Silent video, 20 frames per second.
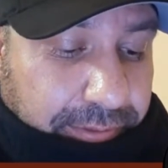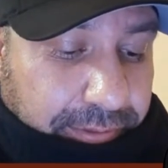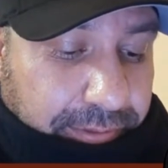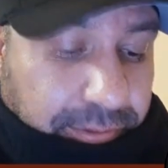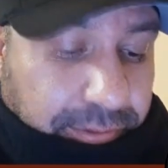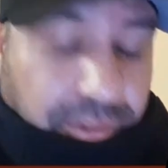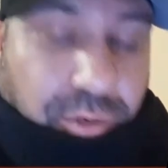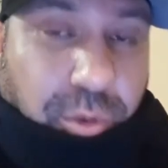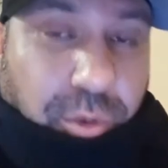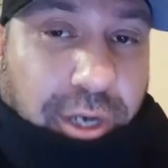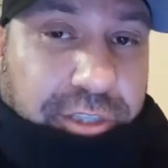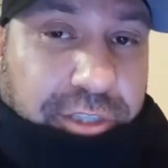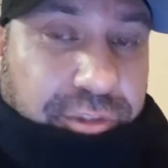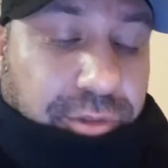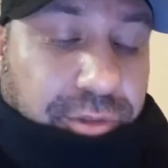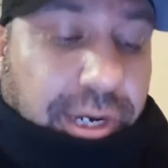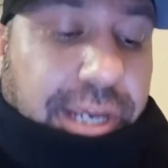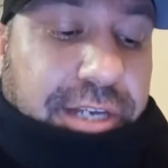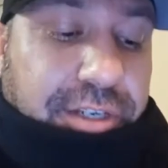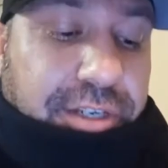The
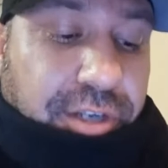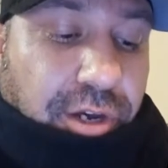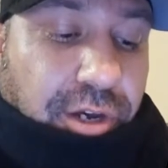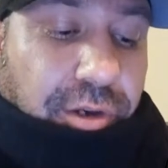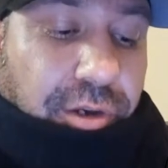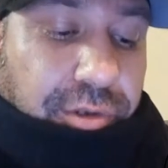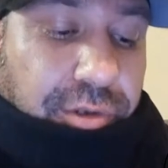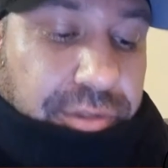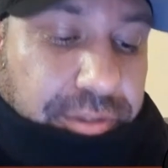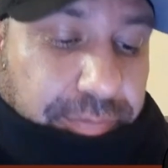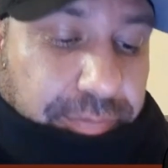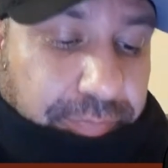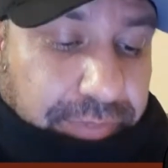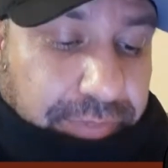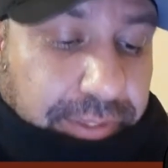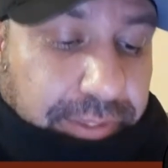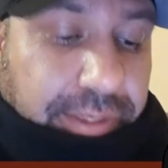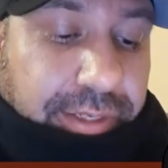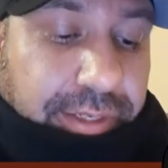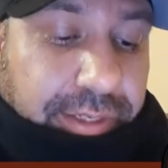quatrain goes,
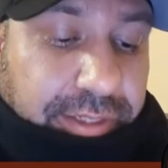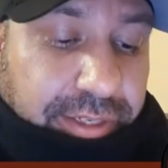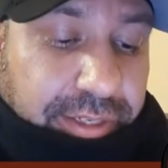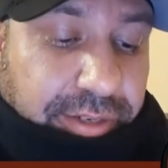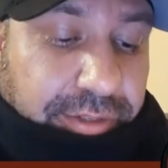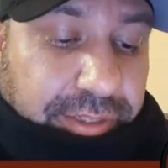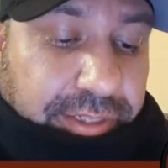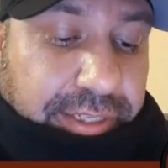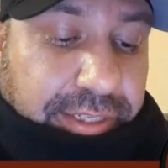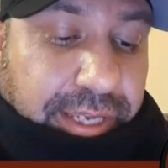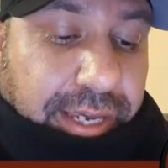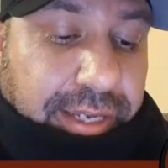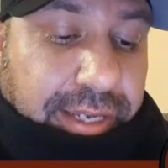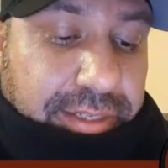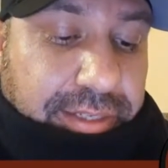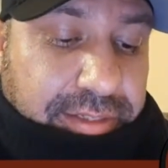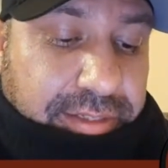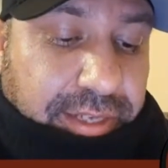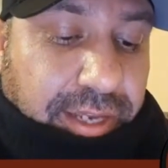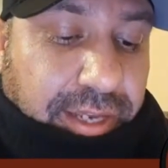near the
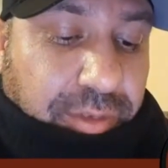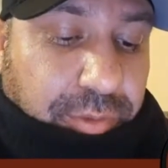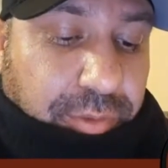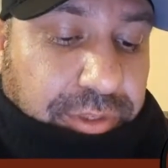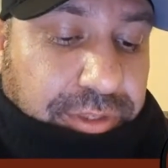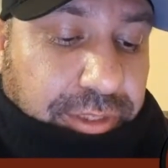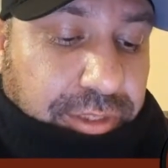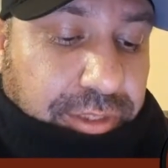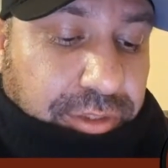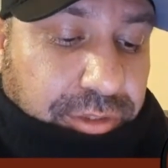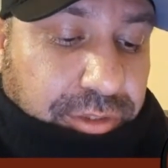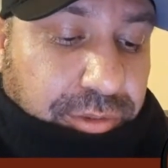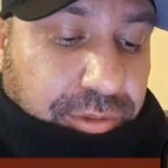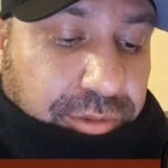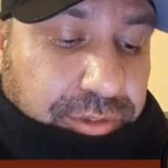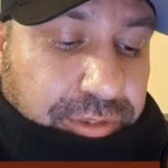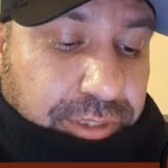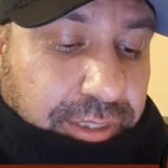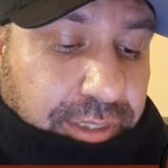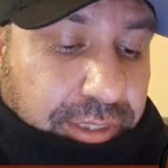gates and within two
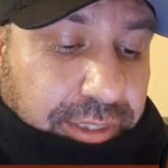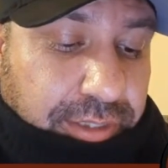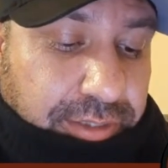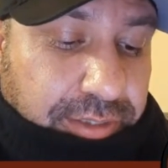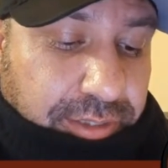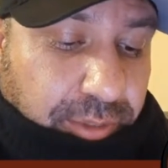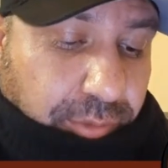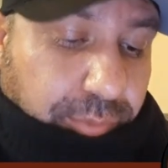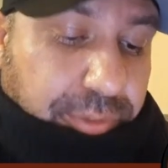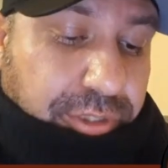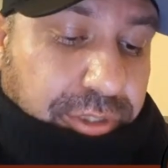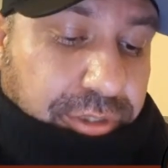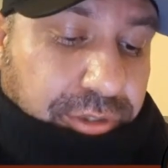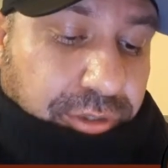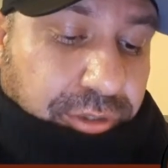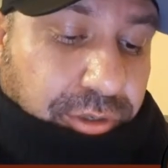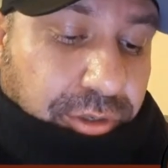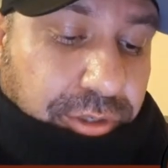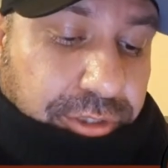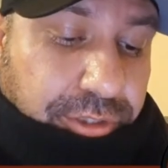cities there will be
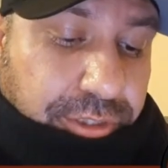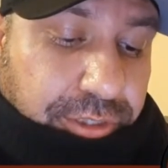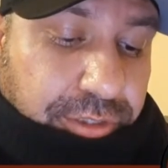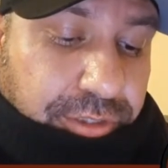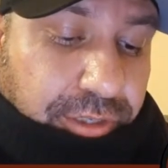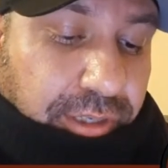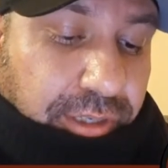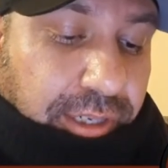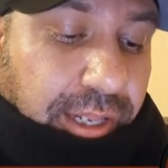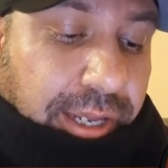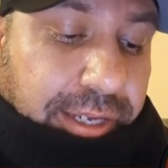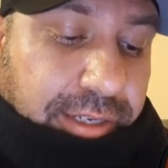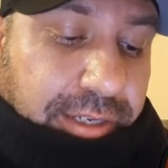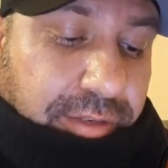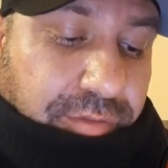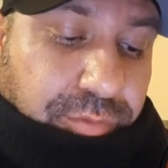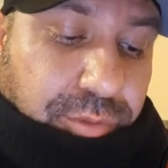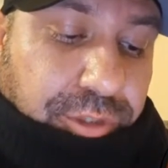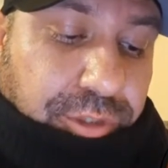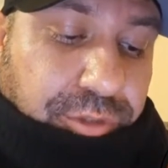scourges the like
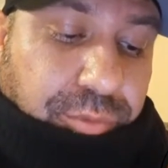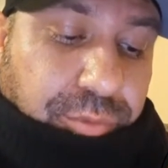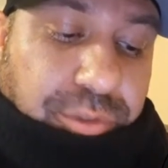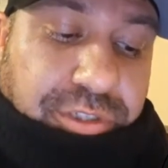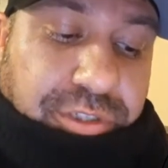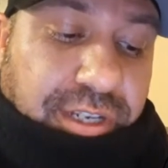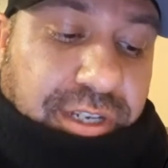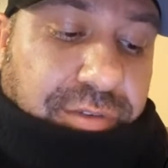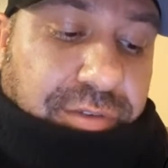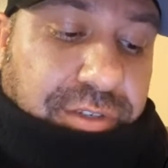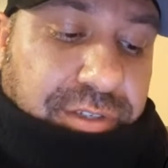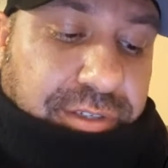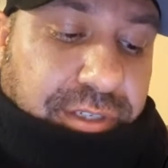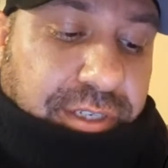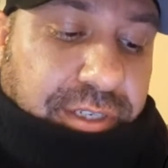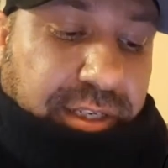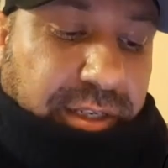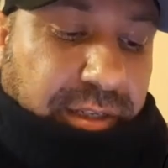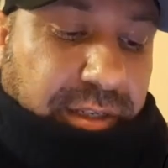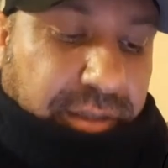of which was never
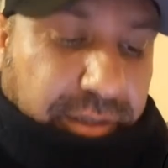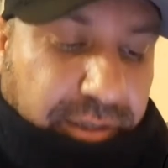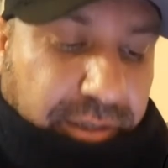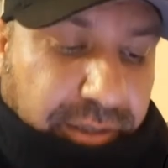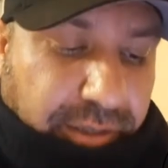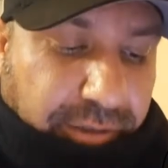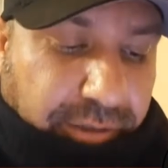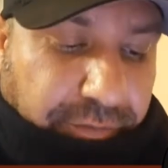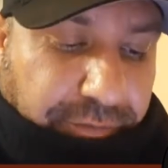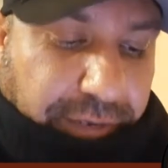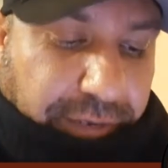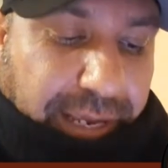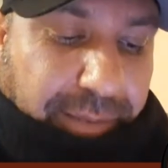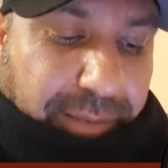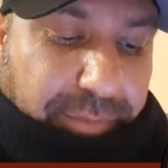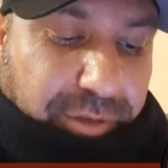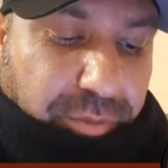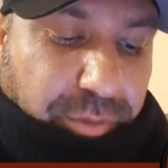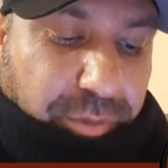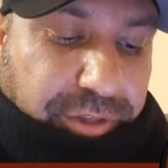seen,
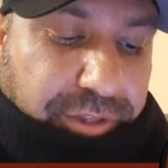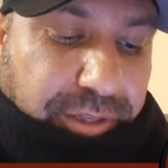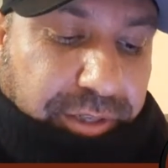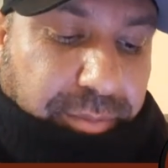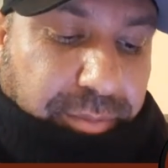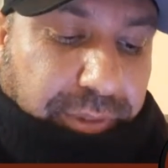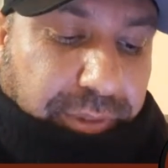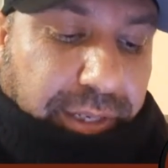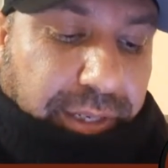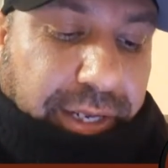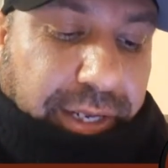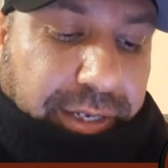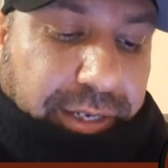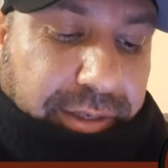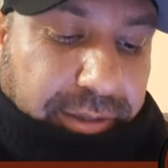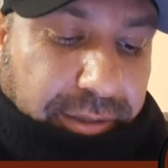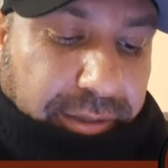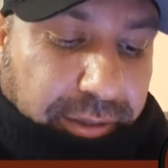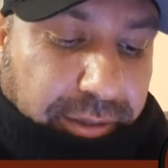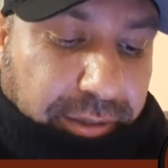famine within
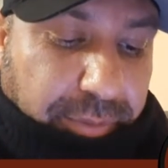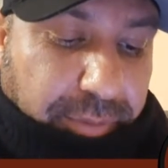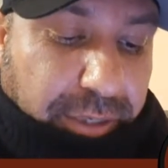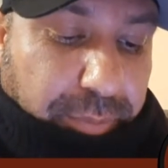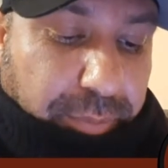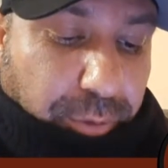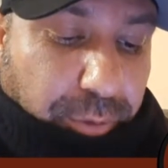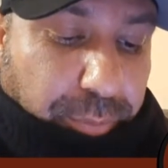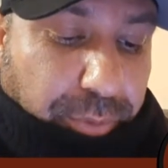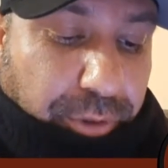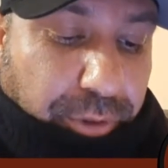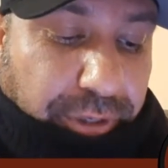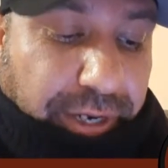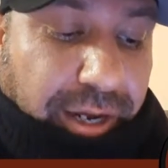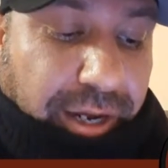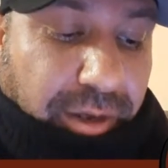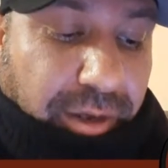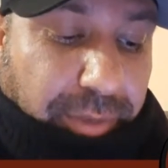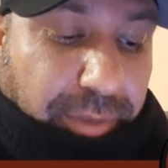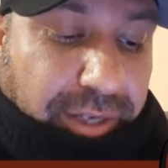plague, people put
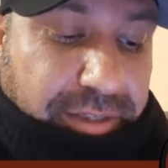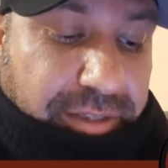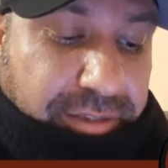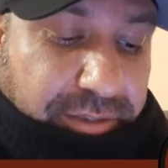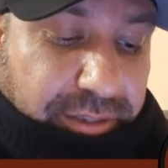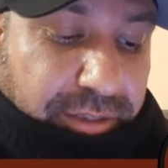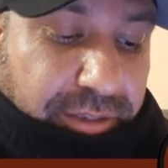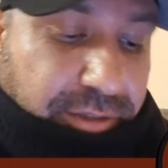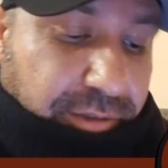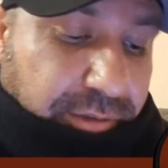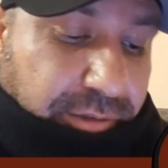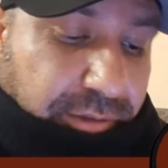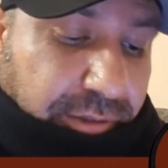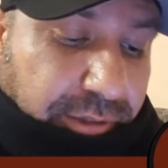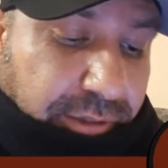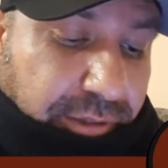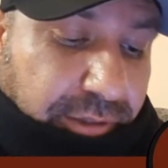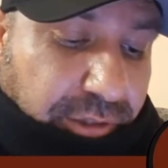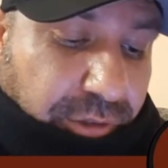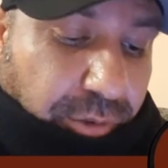out by steel,
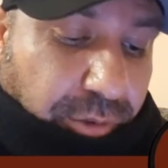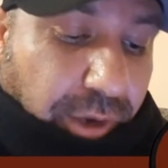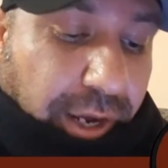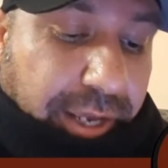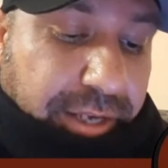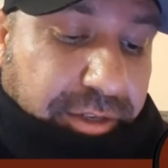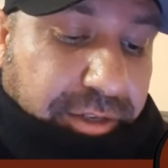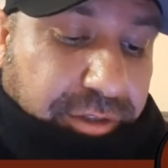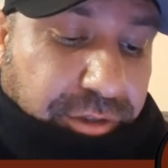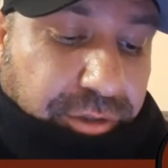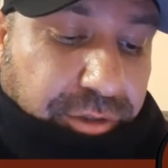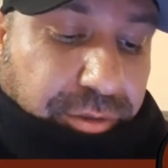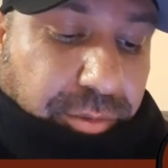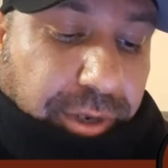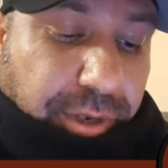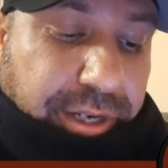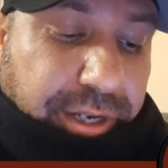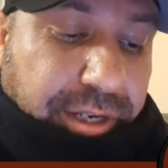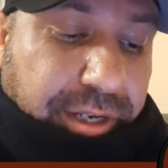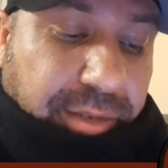crying to the
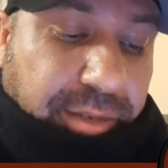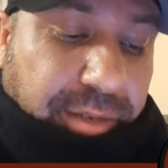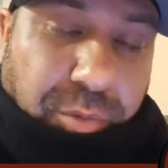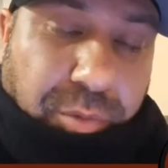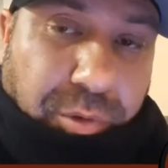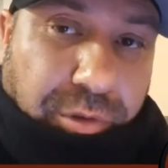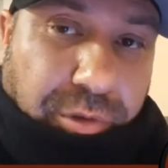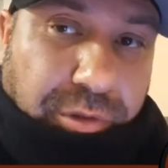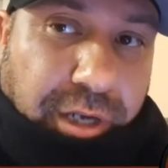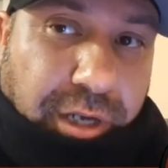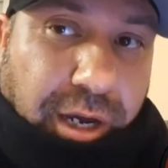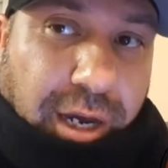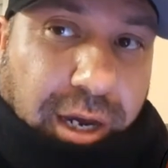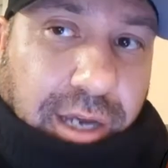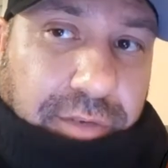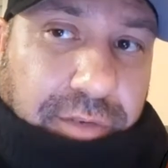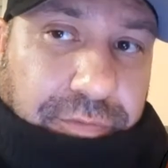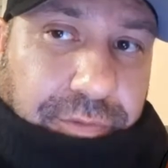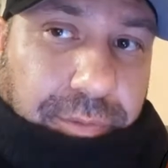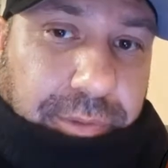great immortal
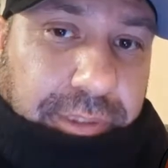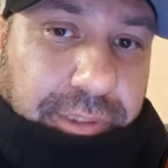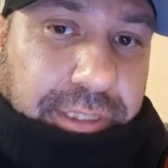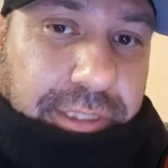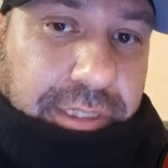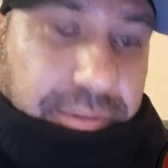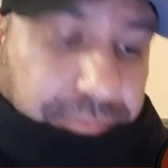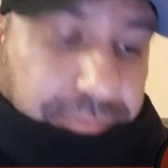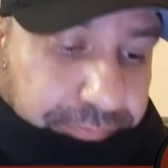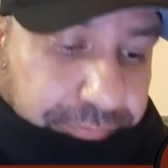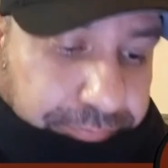God for relief.